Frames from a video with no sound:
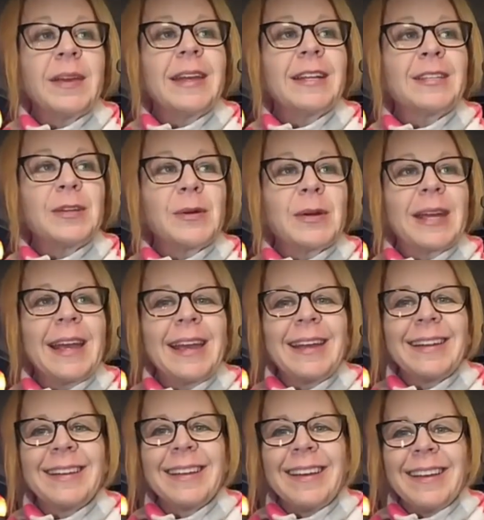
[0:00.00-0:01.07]
It's
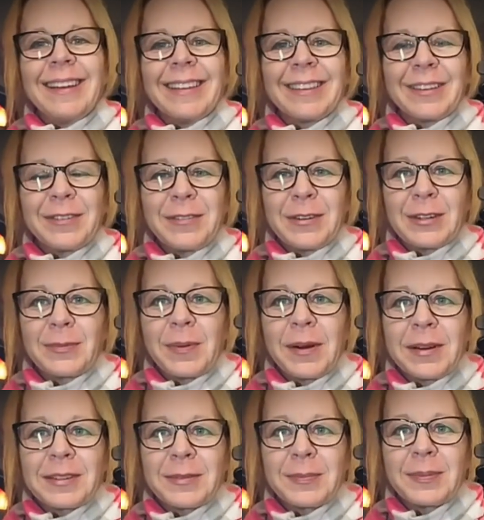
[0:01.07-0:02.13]
okay. The first
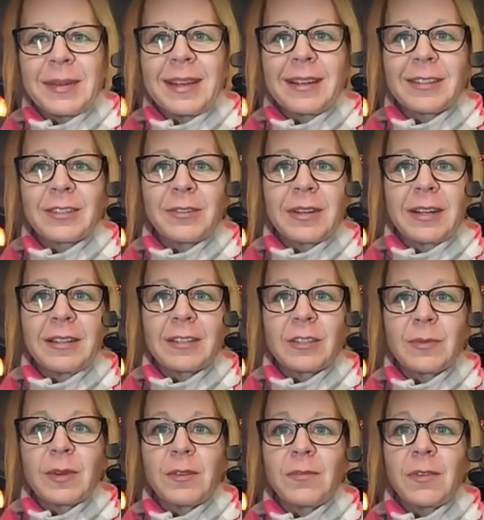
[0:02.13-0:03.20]
parts of playing a string
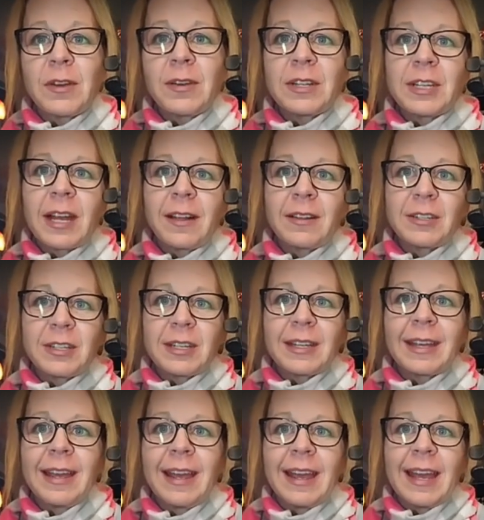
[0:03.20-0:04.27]
instrument are very
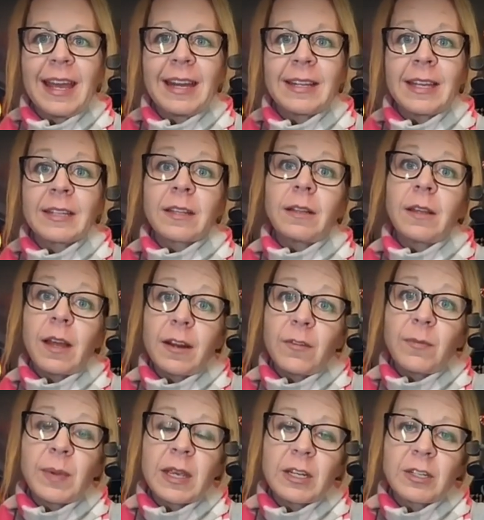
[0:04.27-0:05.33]
challenging, and it takes a lot
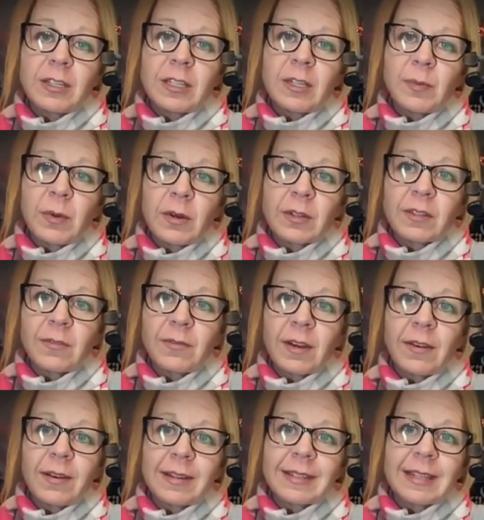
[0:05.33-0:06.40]
of patience and
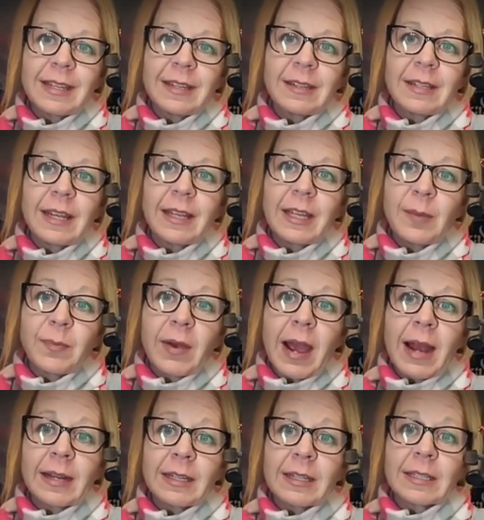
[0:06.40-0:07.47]
perseverance and daily
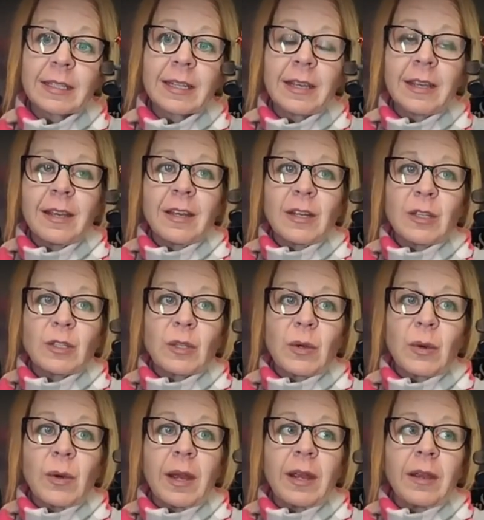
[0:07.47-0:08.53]
practice.
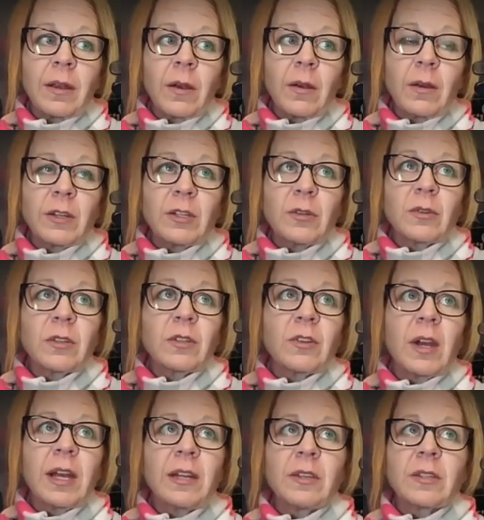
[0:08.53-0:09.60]
So I encourage you to
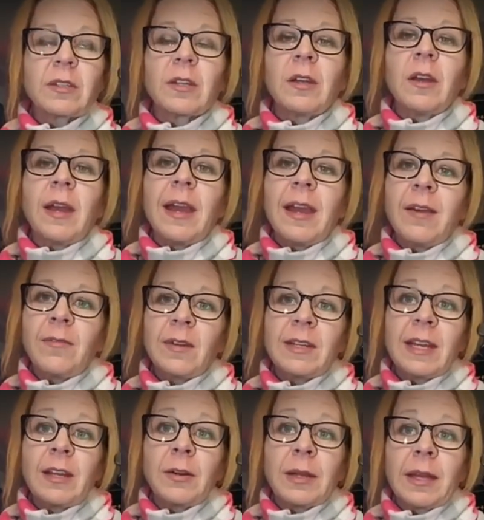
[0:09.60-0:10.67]
try and just, every
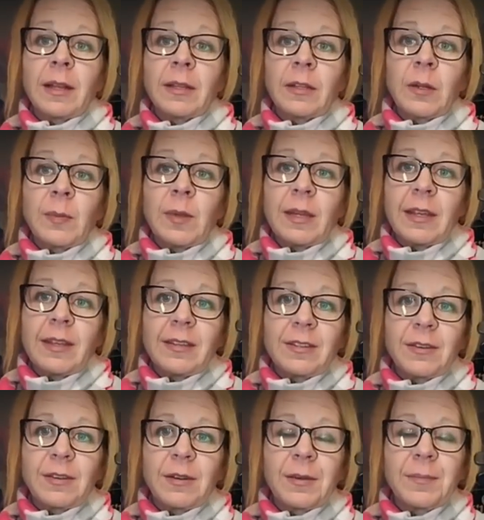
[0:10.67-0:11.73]
day it'll get a little bit
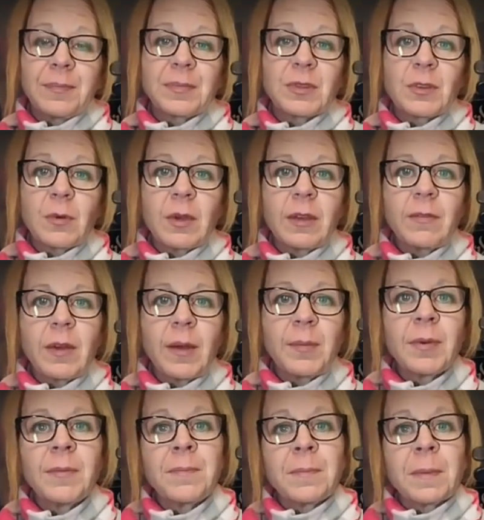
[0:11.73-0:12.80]
easier. Don't give up.